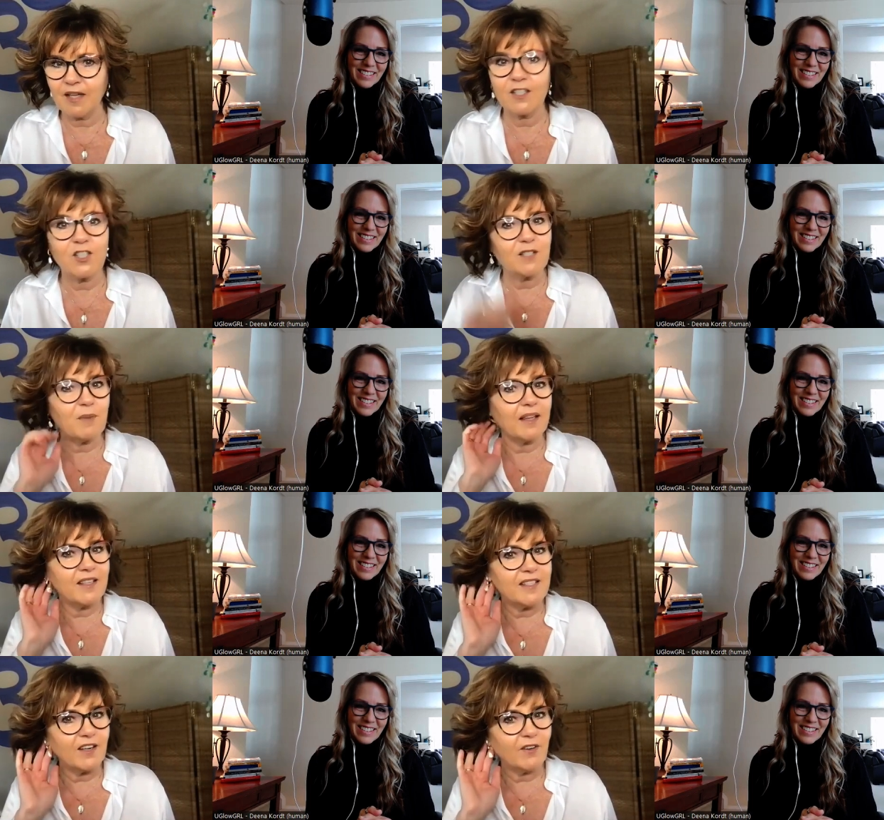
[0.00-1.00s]
Speaker 1: Just made
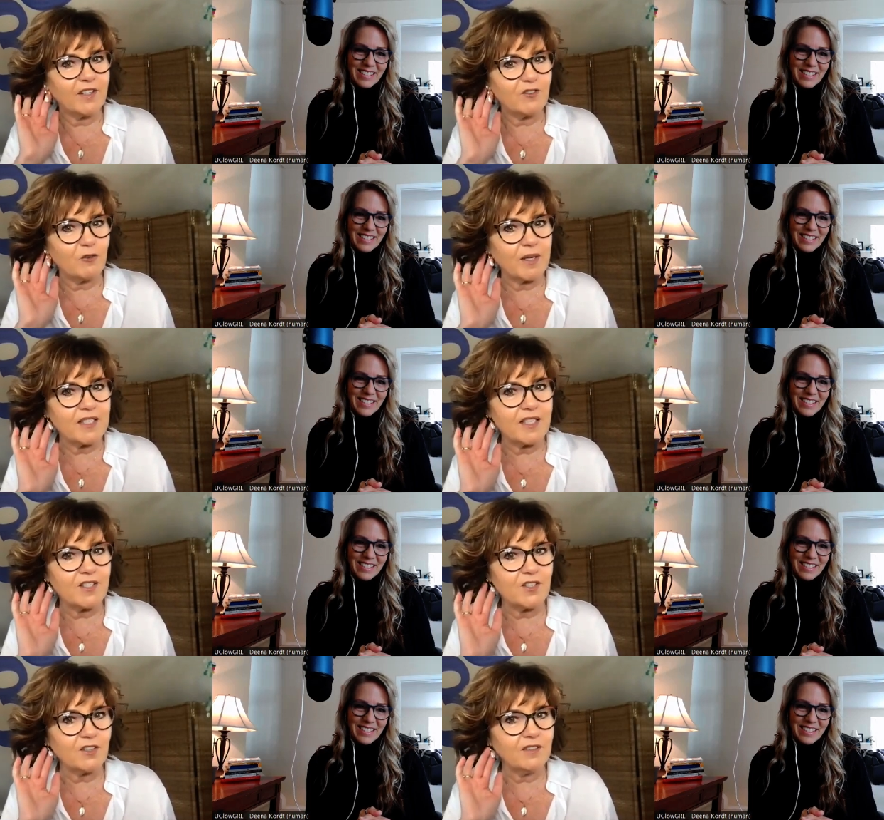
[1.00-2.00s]
these earrings for my
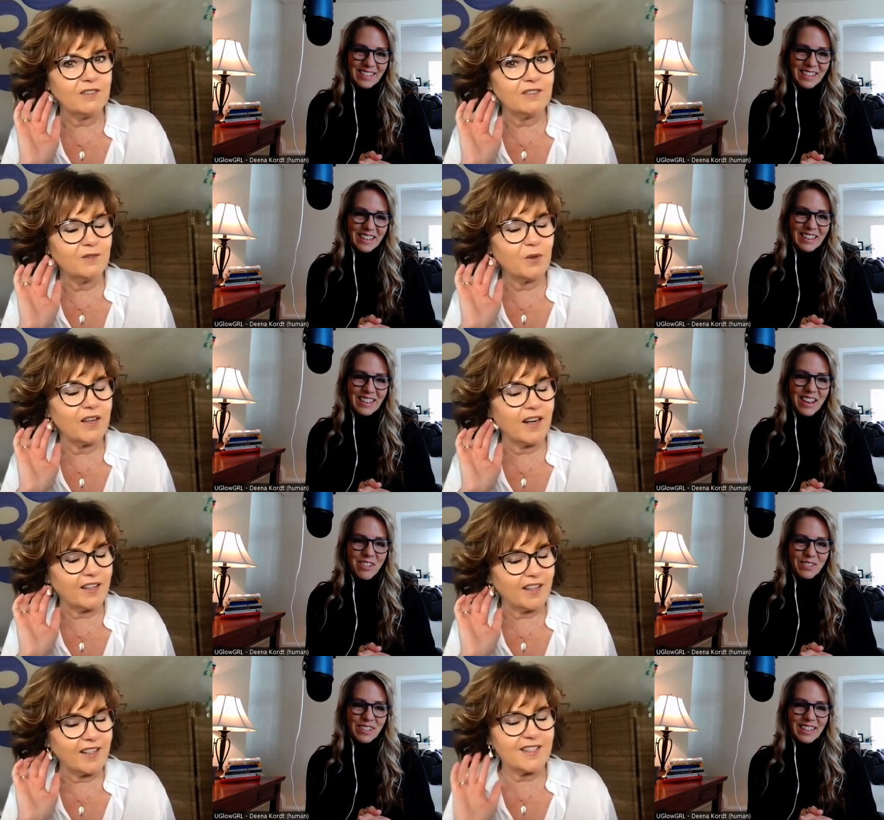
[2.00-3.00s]
sister with a
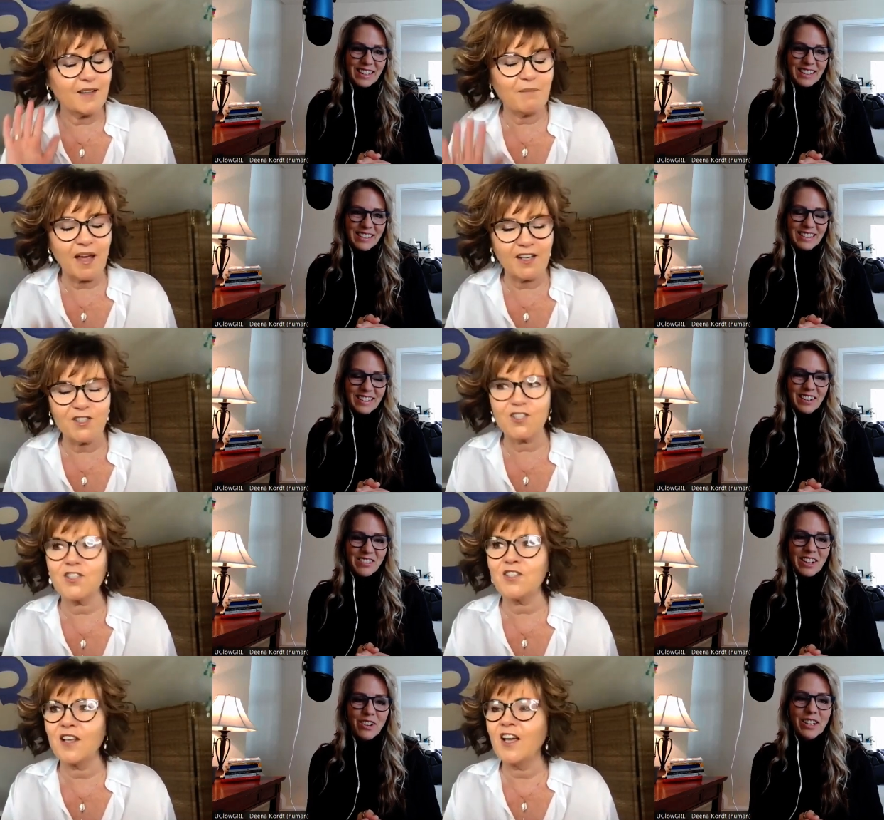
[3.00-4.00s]
necklace that matches.
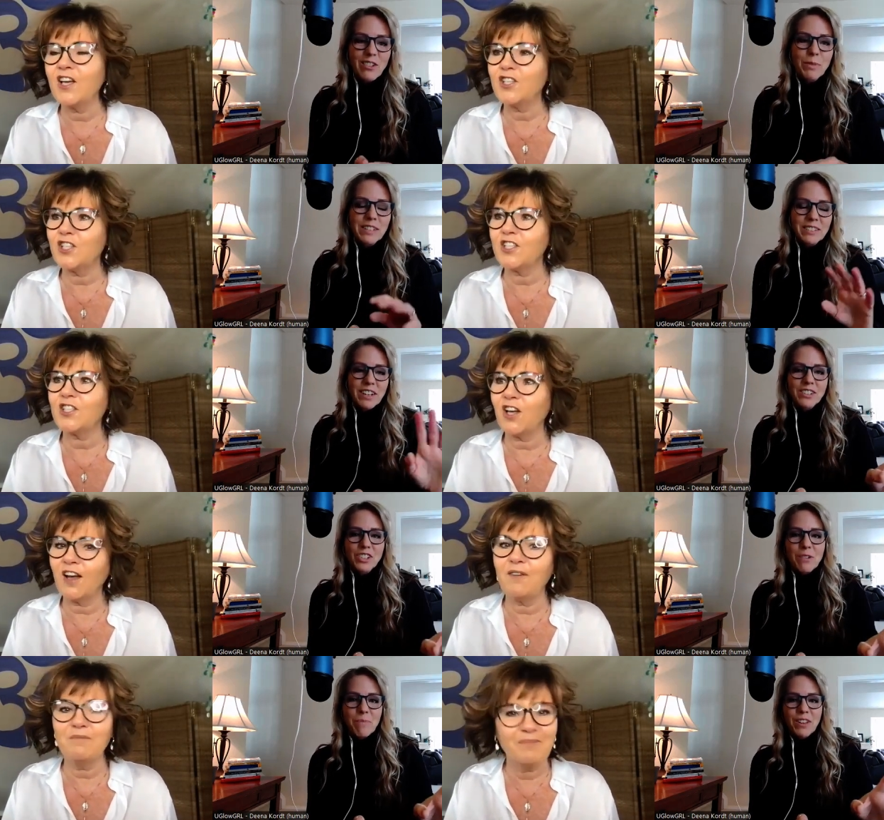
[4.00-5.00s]
Lovely. Okay, everybody's got
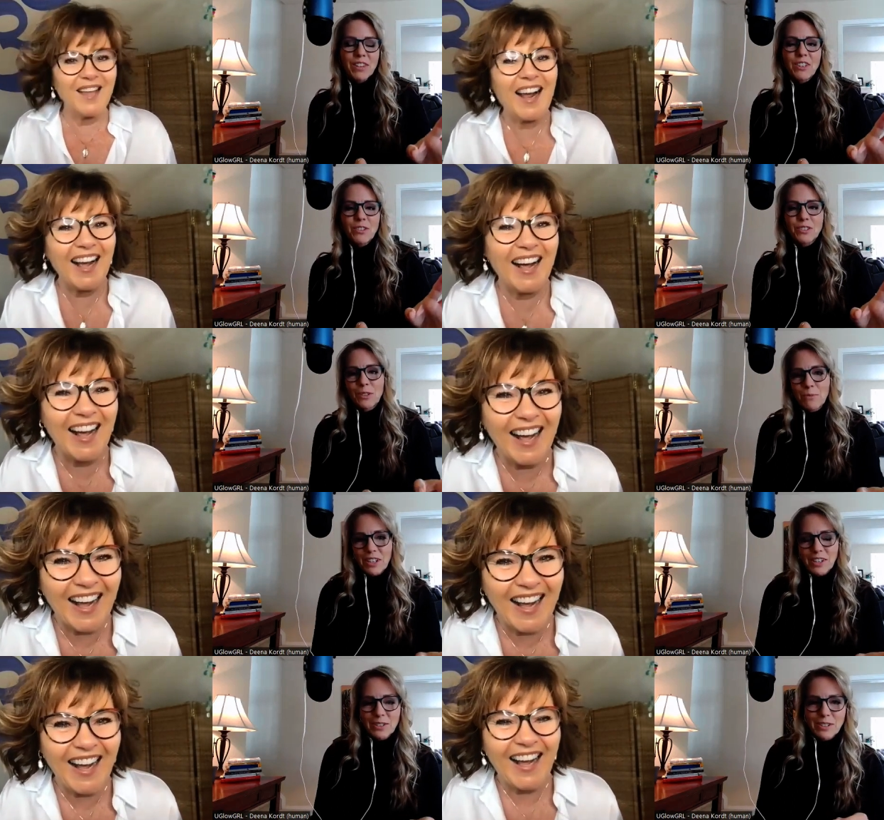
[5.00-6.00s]
to jump on the YouTube
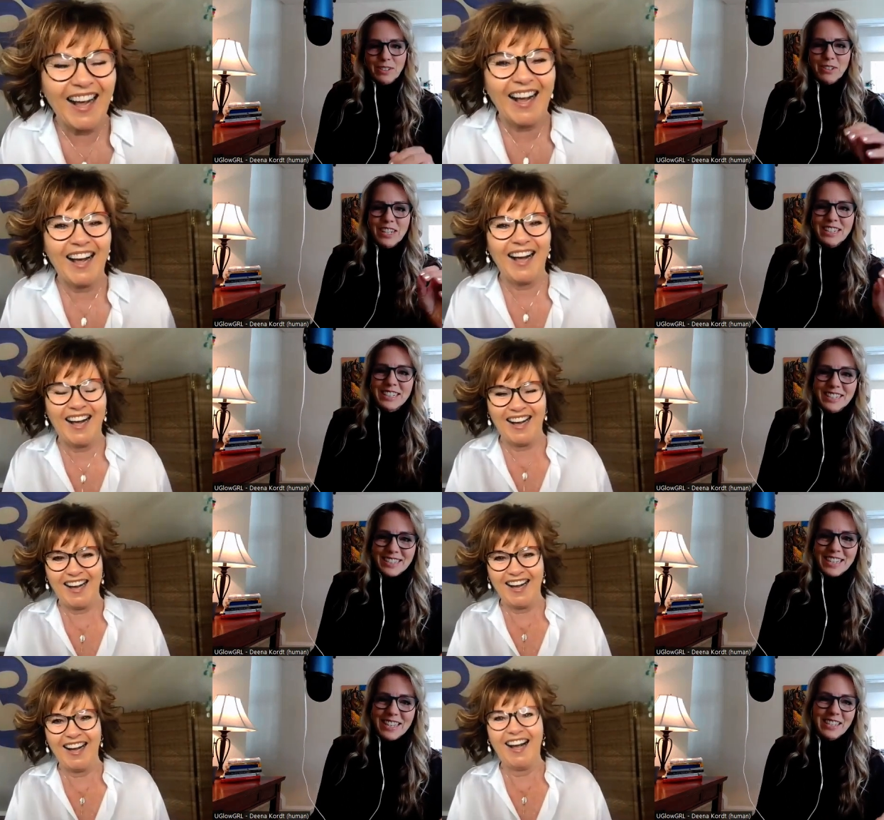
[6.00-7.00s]
videos
Speaker 2: because you need to
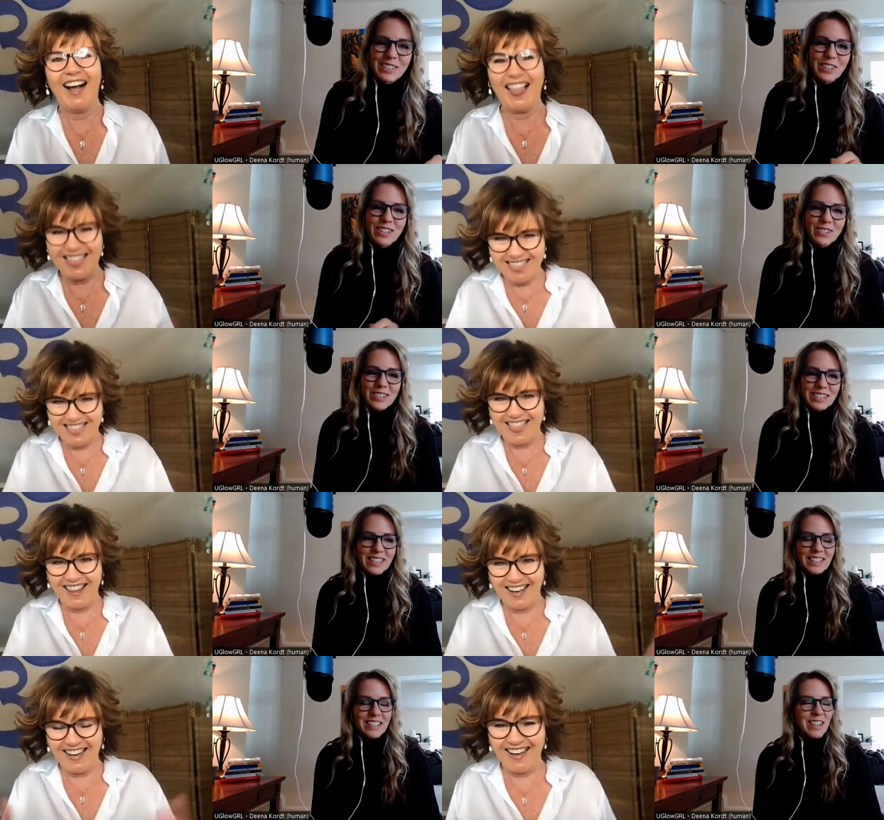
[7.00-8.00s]
see these
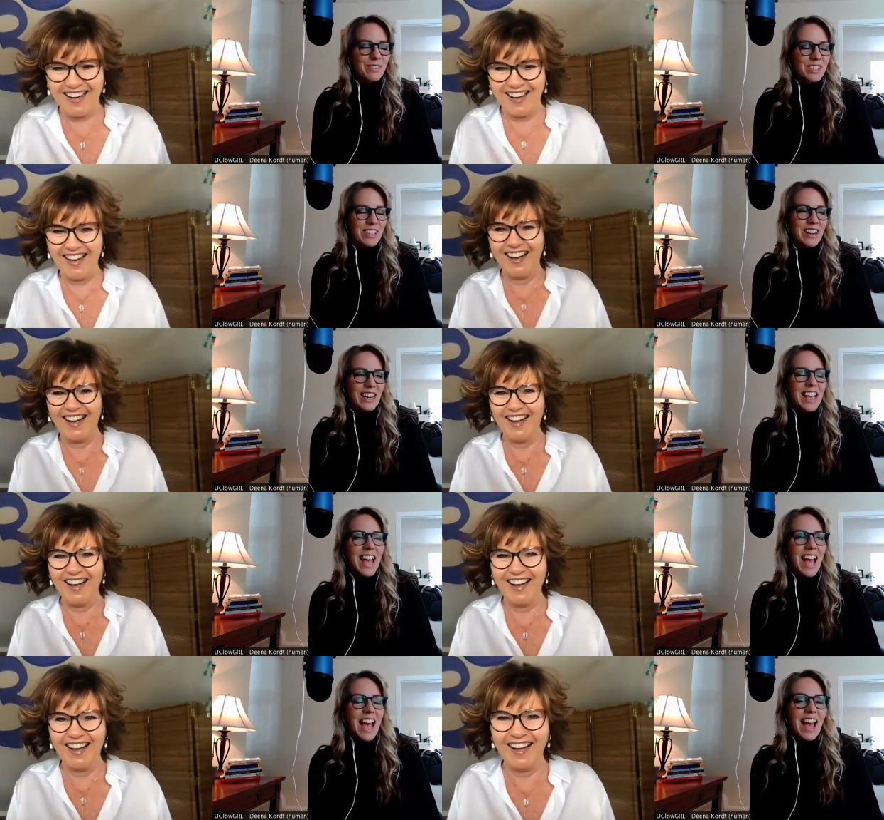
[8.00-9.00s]
visuals that Kim's sharing.
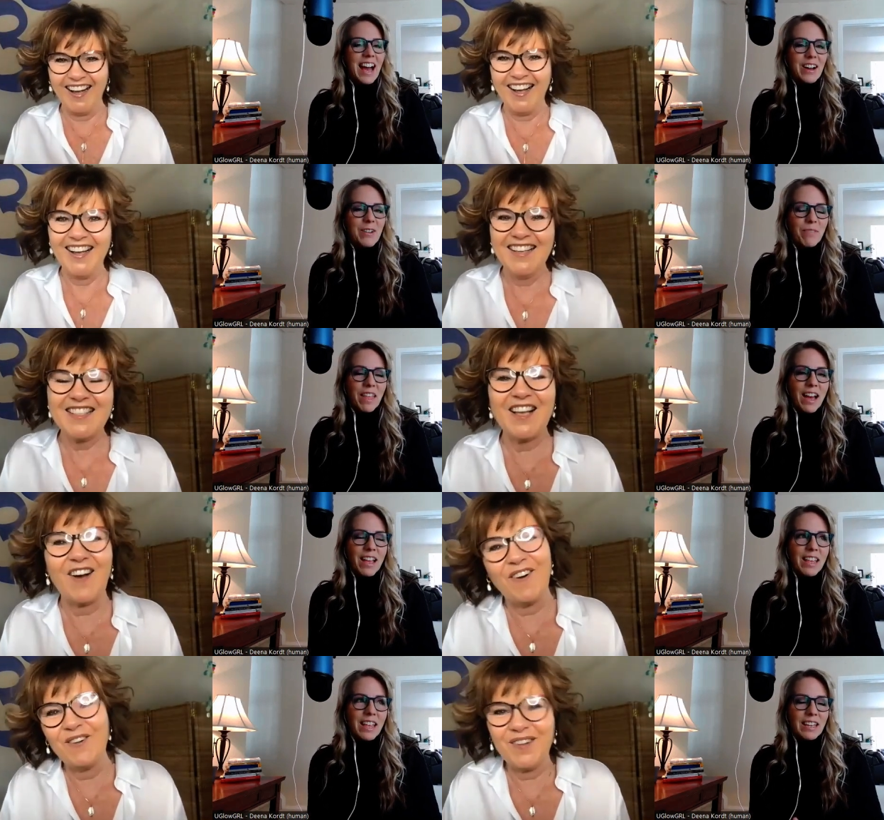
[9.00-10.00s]
Um,
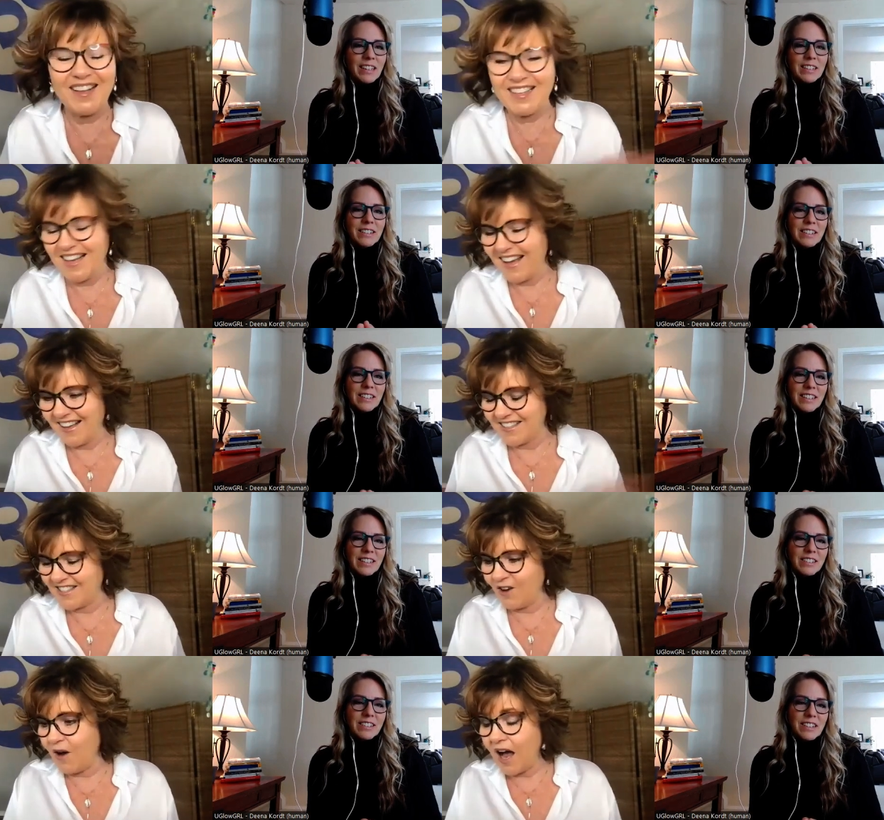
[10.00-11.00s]
so yeah,
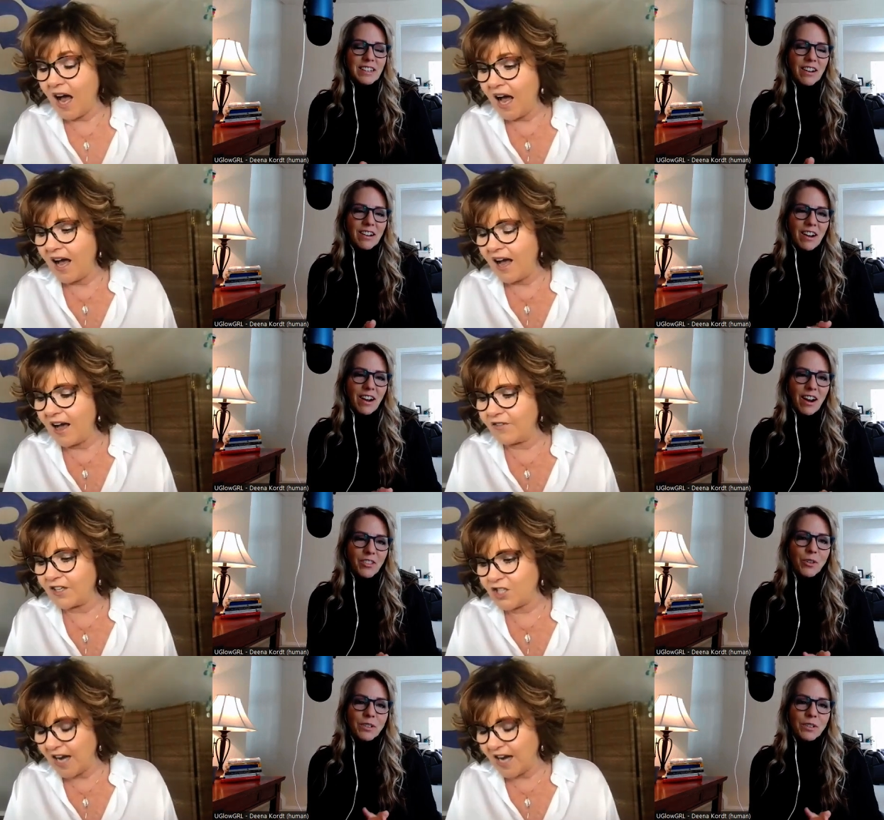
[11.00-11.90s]
so the are